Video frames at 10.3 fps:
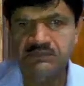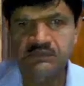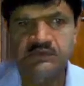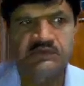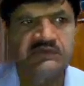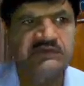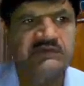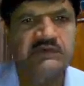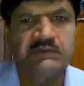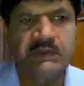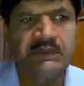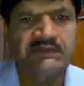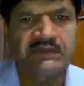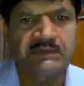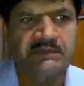So this Google Map
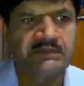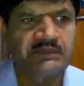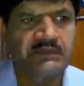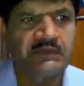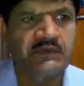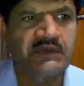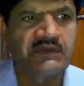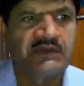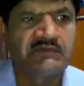has come. Okay,